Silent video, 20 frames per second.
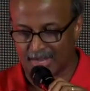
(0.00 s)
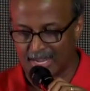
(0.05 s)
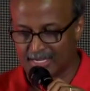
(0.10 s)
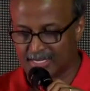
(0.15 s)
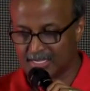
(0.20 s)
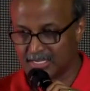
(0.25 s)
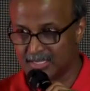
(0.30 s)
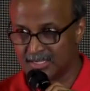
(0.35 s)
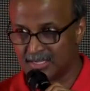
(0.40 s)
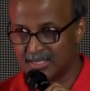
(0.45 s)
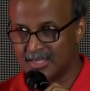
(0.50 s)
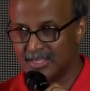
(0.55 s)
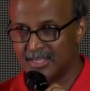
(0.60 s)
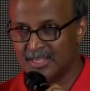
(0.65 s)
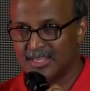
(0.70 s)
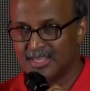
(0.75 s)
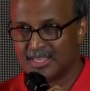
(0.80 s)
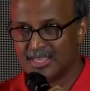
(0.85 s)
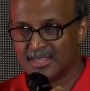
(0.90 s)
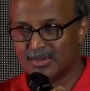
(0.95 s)
rally,
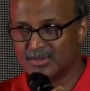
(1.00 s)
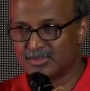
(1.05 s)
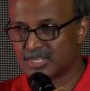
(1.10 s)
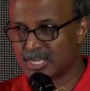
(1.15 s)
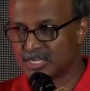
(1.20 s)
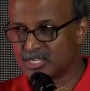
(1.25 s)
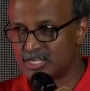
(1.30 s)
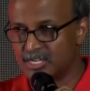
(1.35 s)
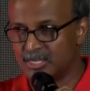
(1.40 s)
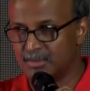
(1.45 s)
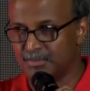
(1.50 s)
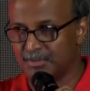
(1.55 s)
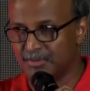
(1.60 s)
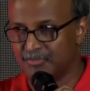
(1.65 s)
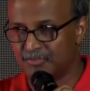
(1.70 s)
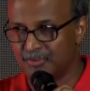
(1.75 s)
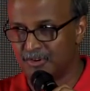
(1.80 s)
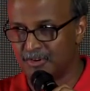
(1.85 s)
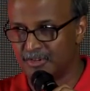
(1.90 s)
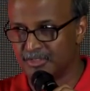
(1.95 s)
it was actually
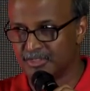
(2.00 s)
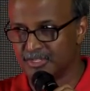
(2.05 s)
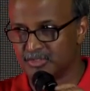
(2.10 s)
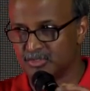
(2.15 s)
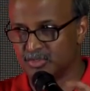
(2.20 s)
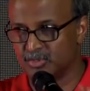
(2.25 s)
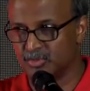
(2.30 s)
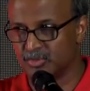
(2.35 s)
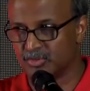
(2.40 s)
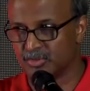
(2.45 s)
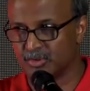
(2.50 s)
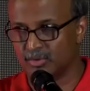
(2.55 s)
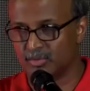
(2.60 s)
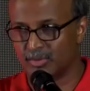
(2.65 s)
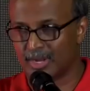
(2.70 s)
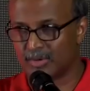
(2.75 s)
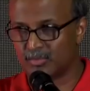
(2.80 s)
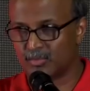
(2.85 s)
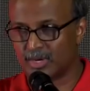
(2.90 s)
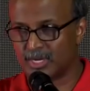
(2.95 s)
before the
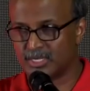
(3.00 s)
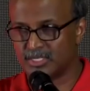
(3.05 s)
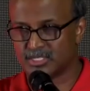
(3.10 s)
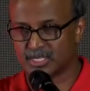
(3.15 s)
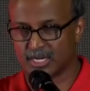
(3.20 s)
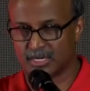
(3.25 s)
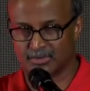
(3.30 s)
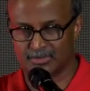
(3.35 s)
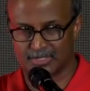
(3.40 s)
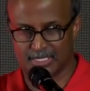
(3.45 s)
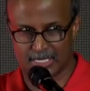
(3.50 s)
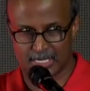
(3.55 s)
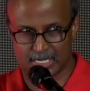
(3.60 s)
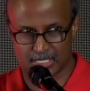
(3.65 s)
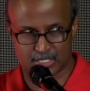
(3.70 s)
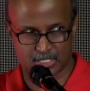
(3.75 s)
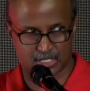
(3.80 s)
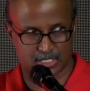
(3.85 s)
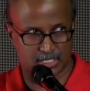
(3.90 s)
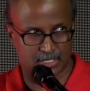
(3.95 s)
2011 general
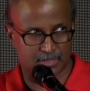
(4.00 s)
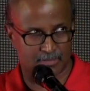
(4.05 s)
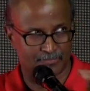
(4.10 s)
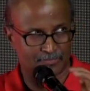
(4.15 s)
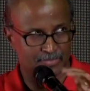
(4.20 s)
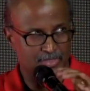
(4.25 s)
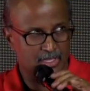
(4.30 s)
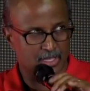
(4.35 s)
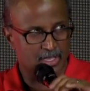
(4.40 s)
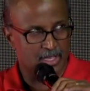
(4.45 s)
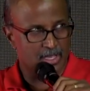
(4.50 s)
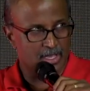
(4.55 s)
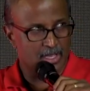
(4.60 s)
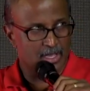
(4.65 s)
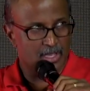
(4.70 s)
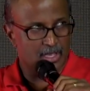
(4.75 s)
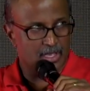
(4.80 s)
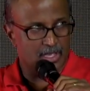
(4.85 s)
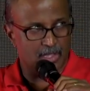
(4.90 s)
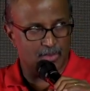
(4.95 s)
election.
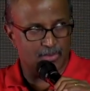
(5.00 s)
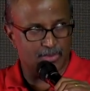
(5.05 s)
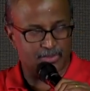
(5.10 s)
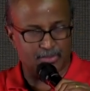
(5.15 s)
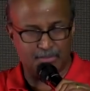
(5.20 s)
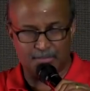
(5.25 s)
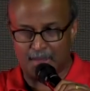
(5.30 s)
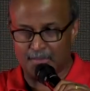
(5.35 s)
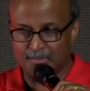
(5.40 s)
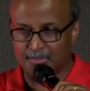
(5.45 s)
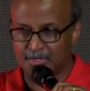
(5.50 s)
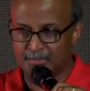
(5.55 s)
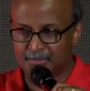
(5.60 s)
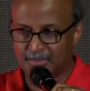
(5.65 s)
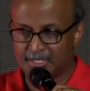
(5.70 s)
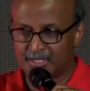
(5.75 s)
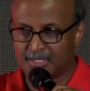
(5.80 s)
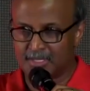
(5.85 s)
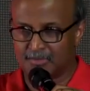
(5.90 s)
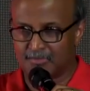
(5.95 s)
It was a
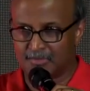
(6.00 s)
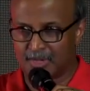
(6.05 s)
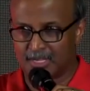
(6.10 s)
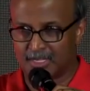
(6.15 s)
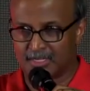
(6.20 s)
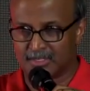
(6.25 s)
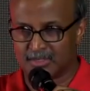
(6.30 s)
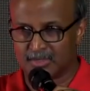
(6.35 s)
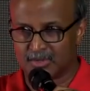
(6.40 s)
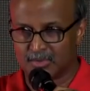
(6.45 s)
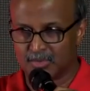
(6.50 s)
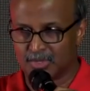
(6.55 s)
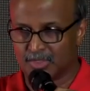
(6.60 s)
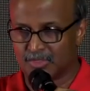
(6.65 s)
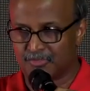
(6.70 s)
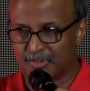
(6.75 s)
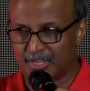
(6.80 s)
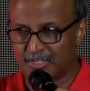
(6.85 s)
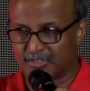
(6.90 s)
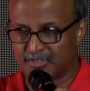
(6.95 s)
memorable event
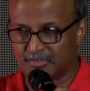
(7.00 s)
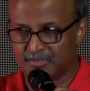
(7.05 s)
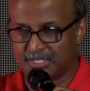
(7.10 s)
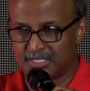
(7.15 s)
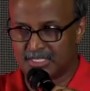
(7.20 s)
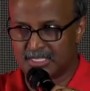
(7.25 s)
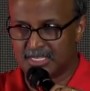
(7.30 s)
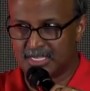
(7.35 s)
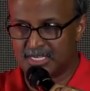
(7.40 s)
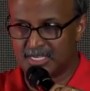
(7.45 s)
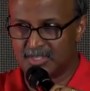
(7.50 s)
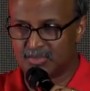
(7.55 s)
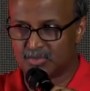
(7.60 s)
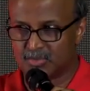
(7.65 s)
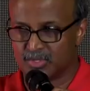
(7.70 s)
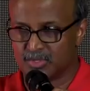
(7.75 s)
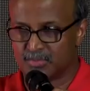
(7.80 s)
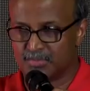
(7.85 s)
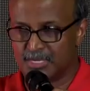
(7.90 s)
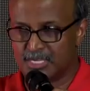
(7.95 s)
with festivities,
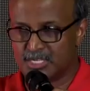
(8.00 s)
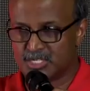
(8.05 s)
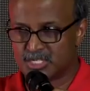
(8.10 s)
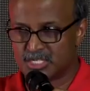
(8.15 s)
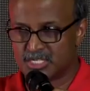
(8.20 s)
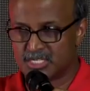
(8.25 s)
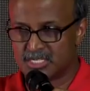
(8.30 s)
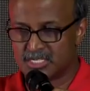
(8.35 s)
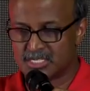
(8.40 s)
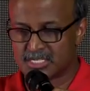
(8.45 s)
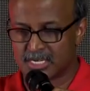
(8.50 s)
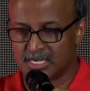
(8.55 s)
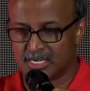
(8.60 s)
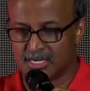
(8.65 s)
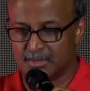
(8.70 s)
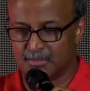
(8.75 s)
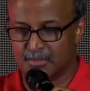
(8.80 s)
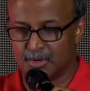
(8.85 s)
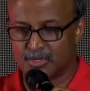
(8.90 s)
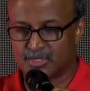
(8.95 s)
with speeches, and
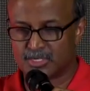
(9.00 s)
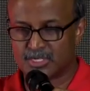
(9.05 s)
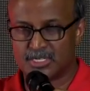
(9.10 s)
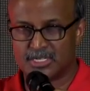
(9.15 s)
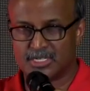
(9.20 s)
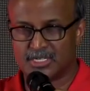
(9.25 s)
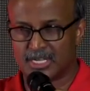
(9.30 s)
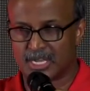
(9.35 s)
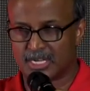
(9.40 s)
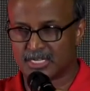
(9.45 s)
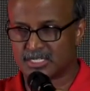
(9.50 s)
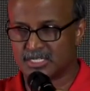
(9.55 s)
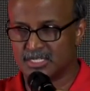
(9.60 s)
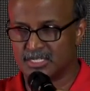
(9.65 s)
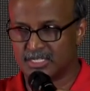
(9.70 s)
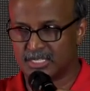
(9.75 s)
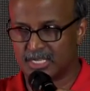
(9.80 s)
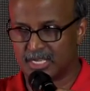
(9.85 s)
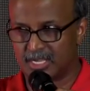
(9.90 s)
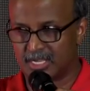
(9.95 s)
an emotional
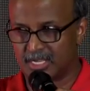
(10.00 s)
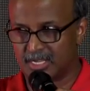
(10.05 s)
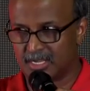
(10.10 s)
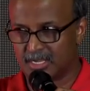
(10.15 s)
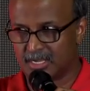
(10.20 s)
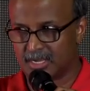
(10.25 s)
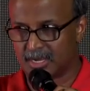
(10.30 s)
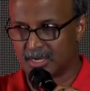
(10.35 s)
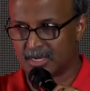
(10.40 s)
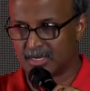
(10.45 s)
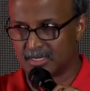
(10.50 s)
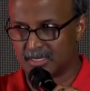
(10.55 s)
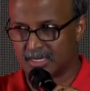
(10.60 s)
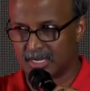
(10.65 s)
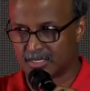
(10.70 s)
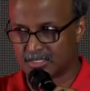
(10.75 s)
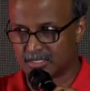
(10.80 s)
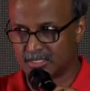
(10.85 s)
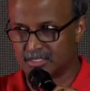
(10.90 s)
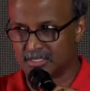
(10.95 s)
national day,
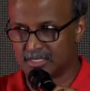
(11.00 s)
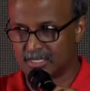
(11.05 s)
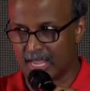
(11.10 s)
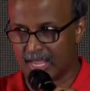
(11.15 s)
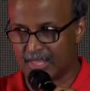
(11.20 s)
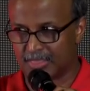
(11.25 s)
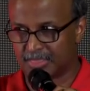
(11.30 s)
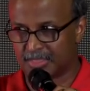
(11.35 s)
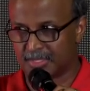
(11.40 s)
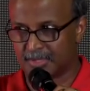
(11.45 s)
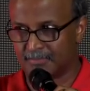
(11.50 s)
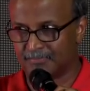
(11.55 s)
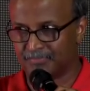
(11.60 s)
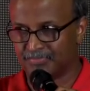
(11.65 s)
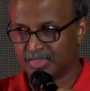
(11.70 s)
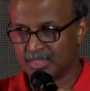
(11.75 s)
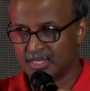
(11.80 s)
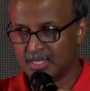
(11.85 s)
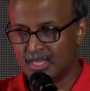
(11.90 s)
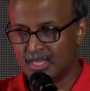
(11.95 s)
national anthem.